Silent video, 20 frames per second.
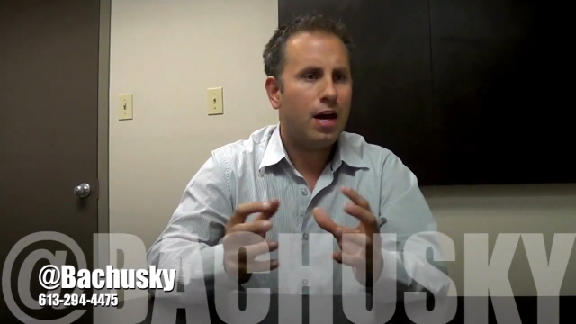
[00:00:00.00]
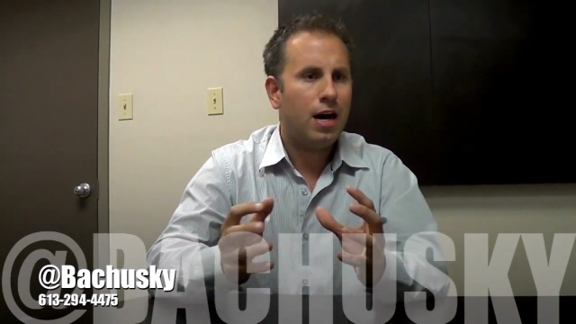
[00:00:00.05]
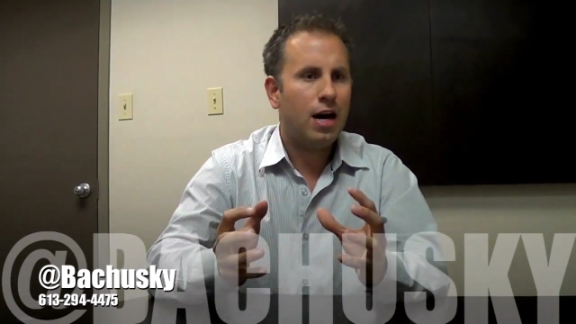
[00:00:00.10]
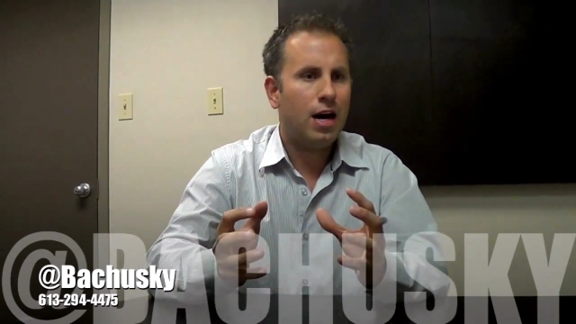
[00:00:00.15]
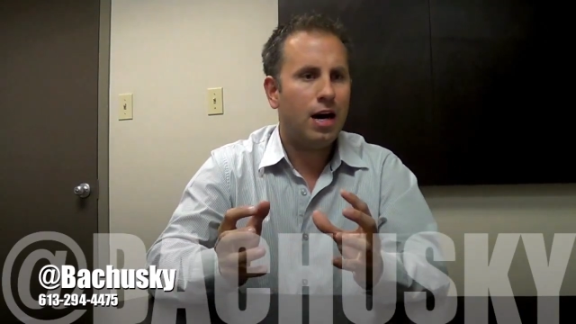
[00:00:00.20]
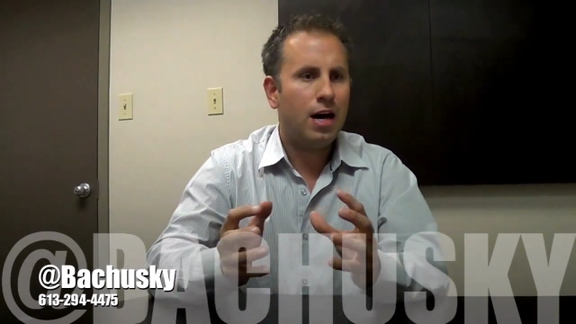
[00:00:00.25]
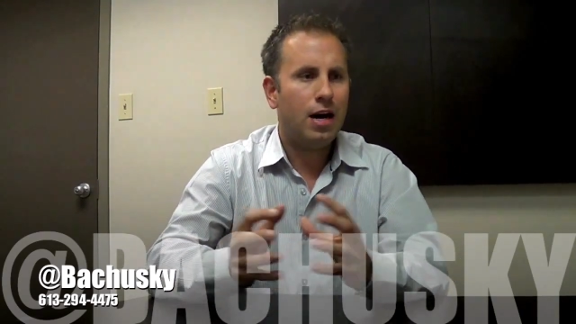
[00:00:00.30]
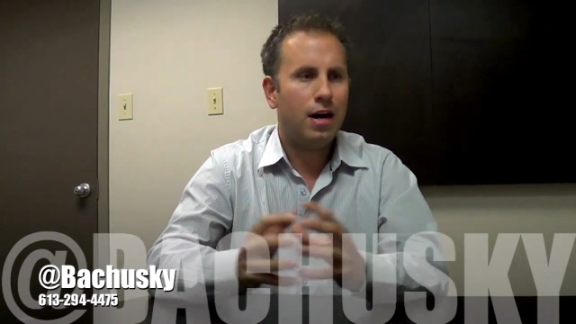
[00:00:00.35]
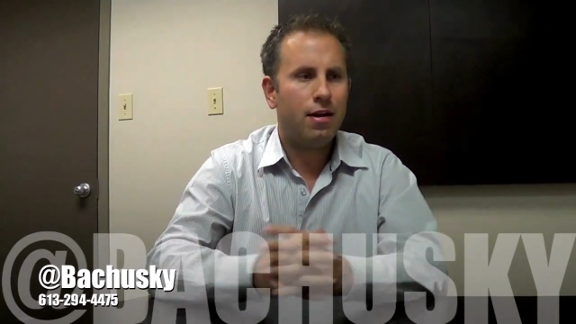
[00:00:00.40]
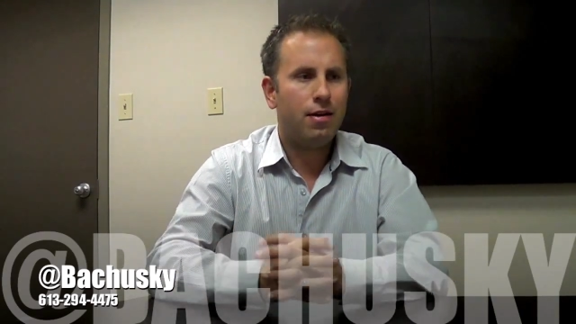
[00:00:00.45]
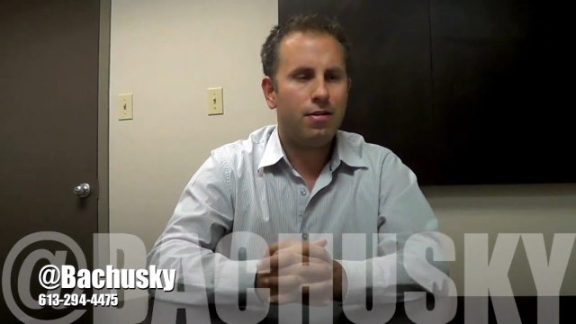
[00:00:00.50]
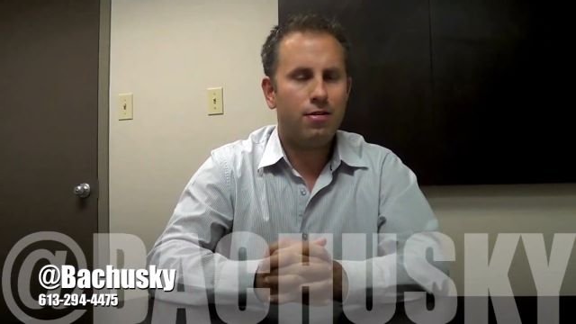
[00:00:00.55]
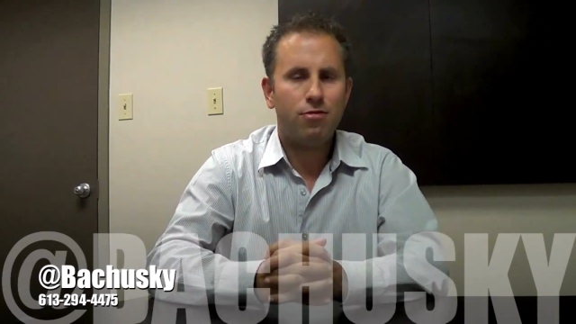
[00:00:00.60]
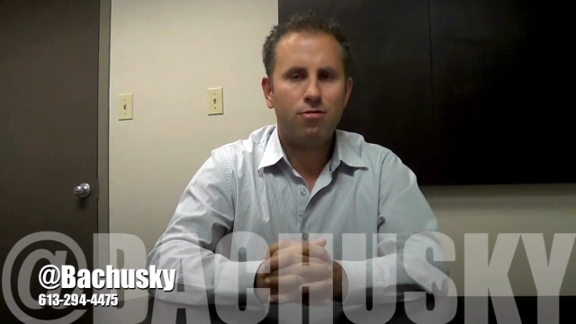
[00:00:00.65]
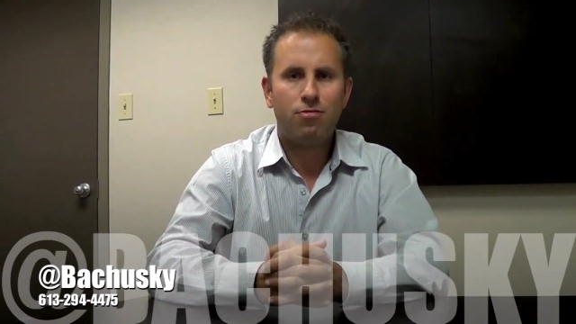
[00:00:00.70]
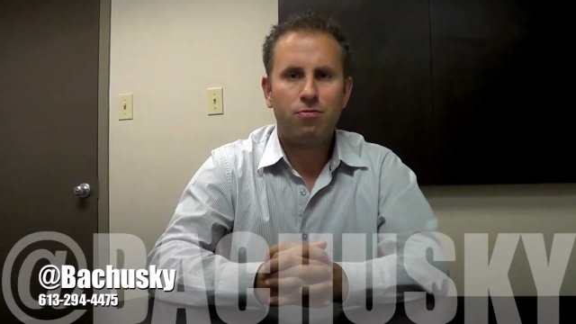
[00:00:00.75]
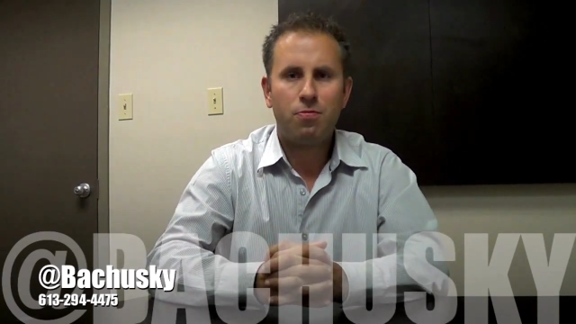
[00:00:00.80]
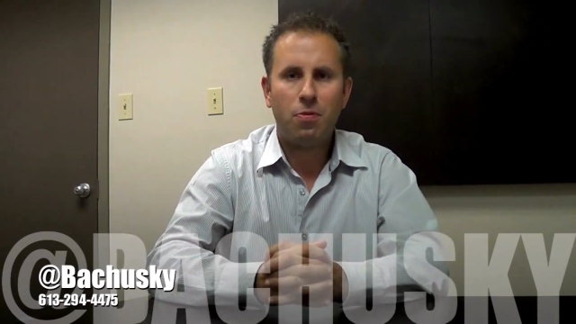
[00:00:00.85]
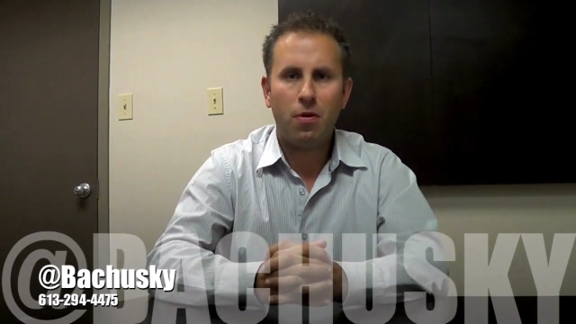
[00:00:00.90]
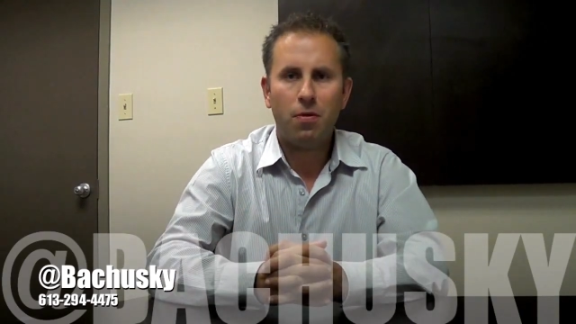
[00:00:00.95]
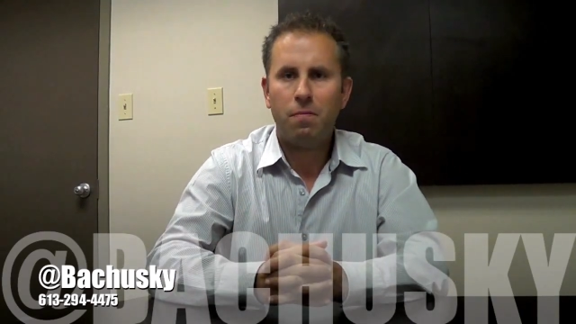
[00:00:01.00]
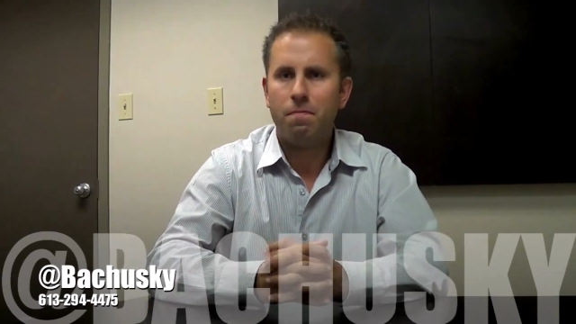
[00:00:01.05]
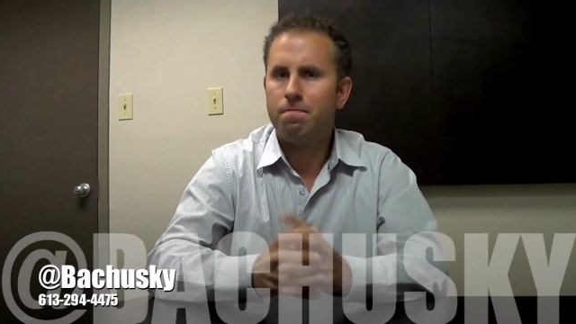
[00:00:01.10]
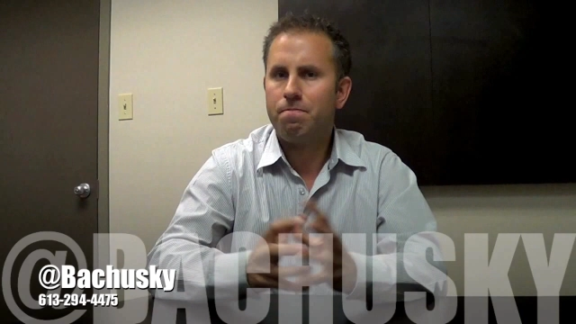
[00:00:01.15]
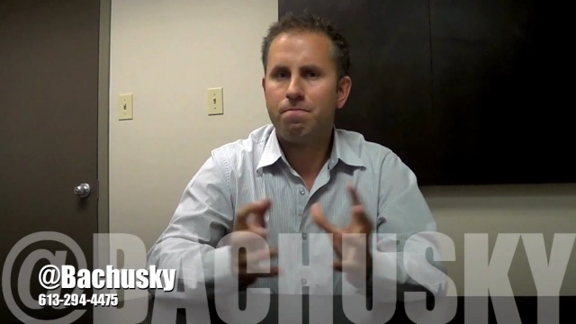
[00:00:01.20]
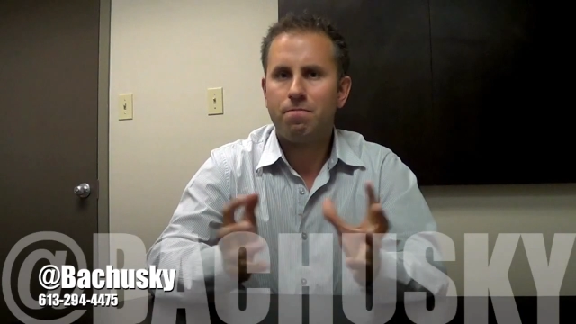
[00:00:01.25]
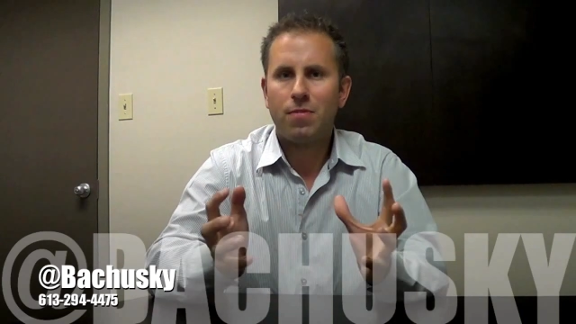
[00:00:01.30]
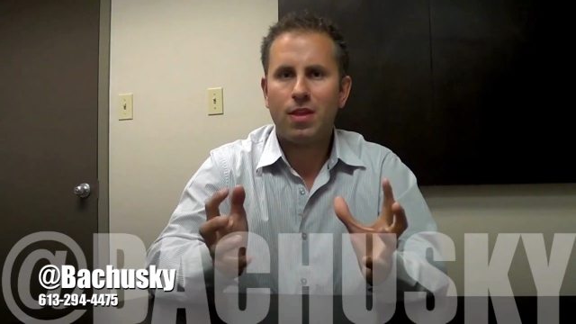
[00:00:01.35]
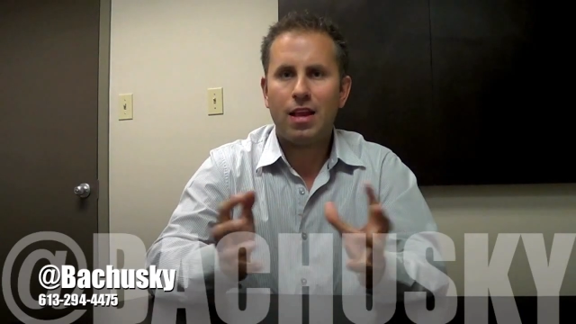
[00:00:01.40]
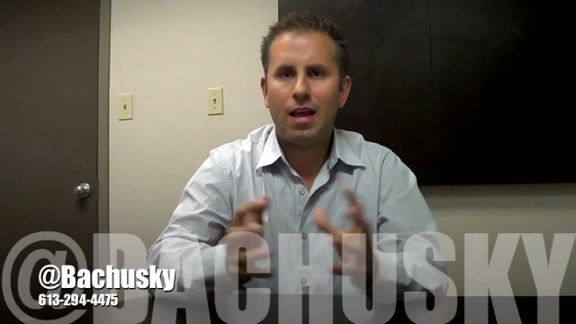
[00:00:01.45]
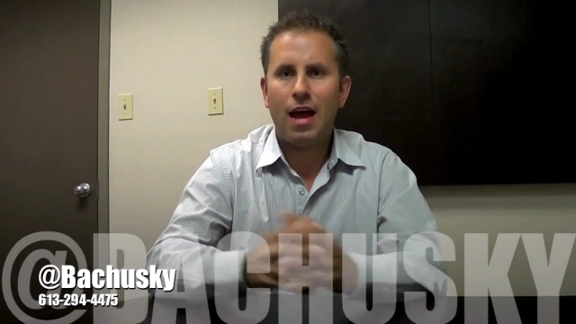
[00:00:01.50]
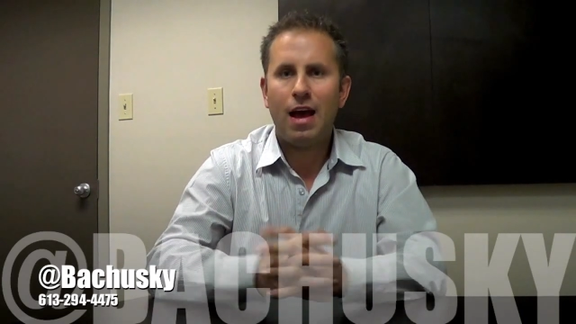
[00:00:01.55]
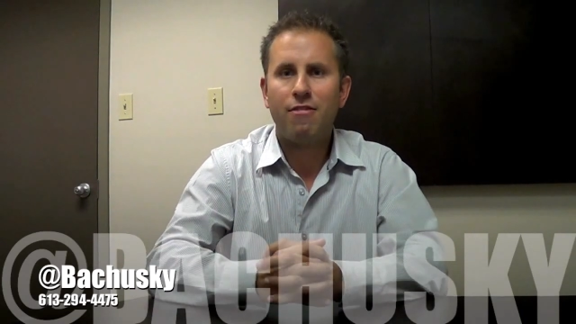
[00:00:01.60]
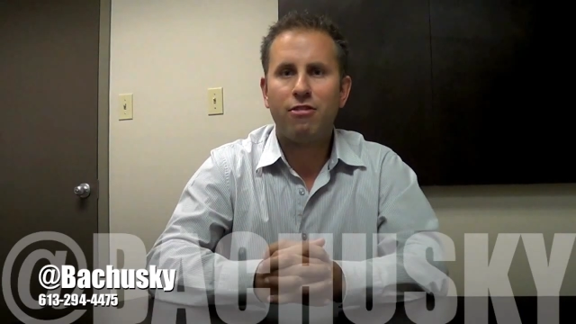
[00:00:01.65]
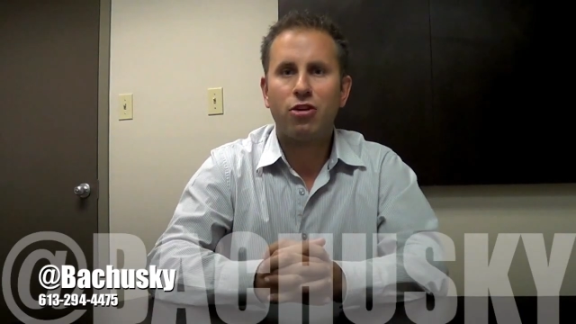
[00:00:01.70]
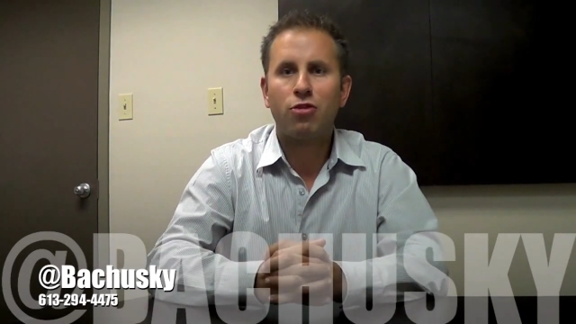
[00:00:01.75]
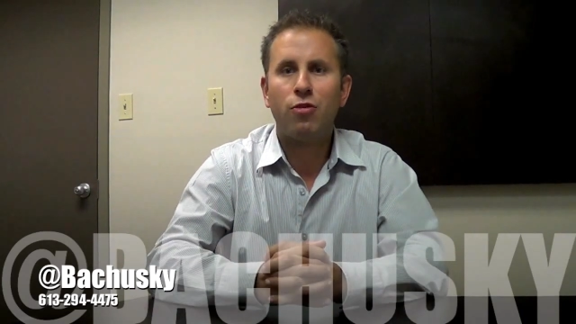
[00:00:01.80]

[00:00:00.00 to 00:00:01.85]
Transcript: Uh, so have